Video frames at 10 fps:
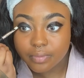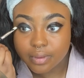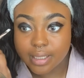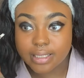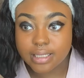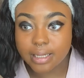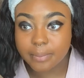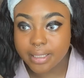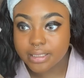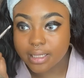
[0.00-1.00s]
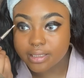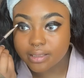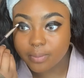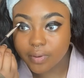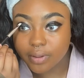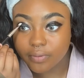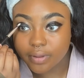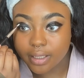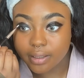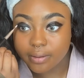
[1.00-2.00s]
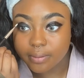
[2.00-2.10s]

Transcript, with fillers: that's like my testimony for that.